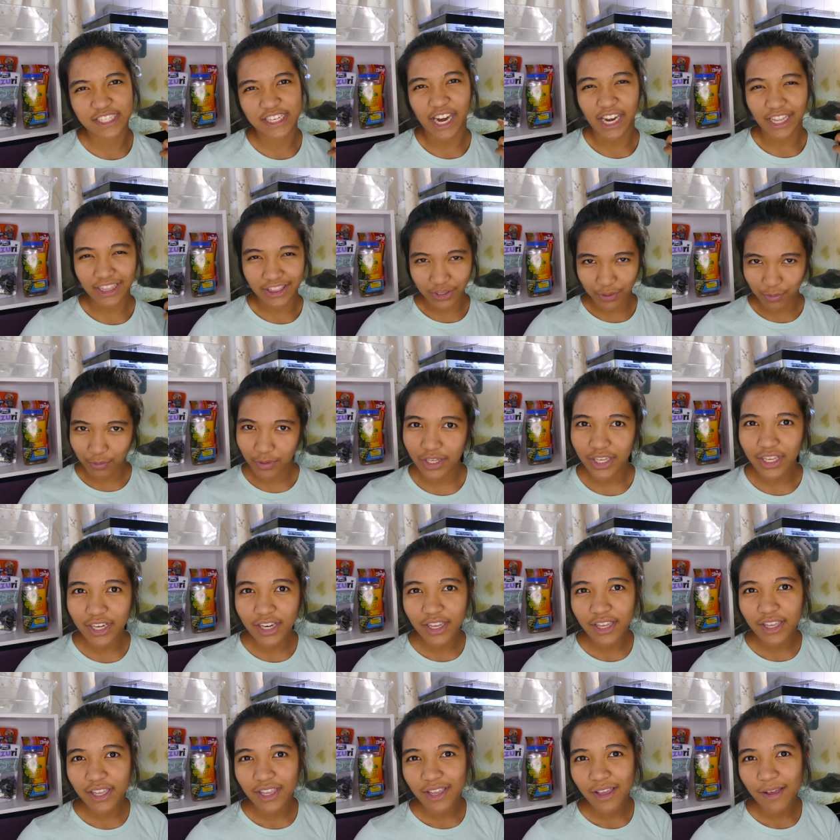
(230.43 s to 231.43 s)

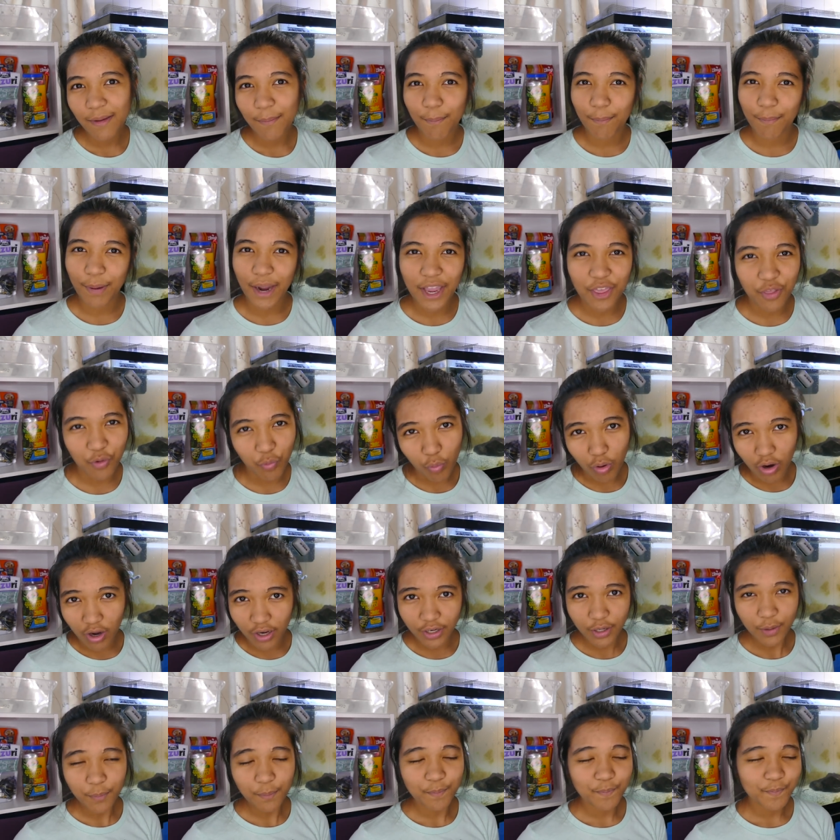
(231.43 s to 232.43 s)
diluted by the
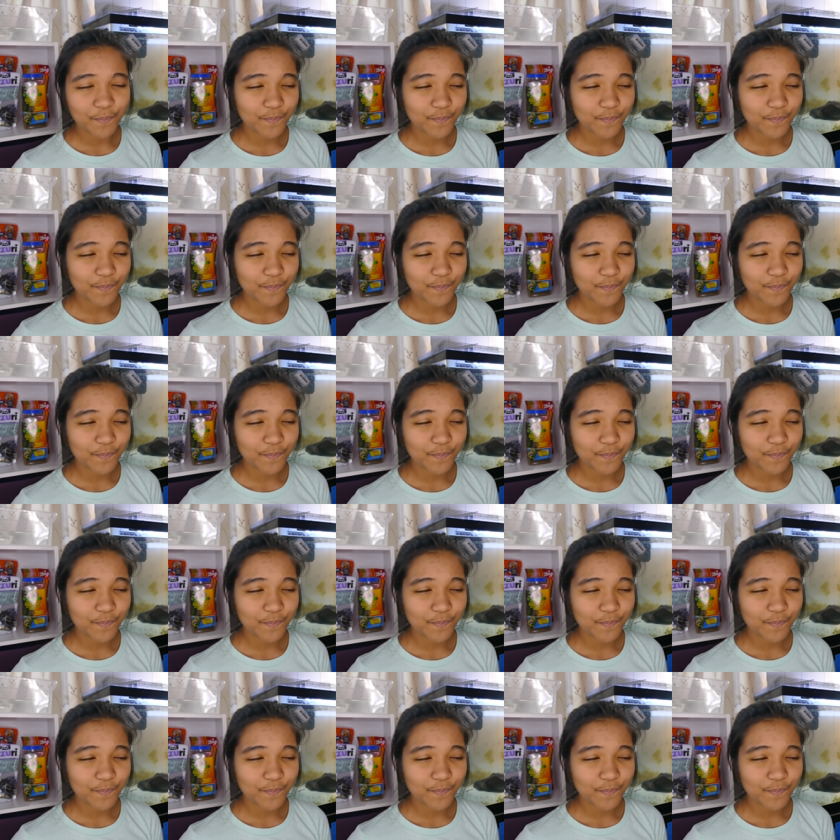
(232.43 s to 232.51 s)
water.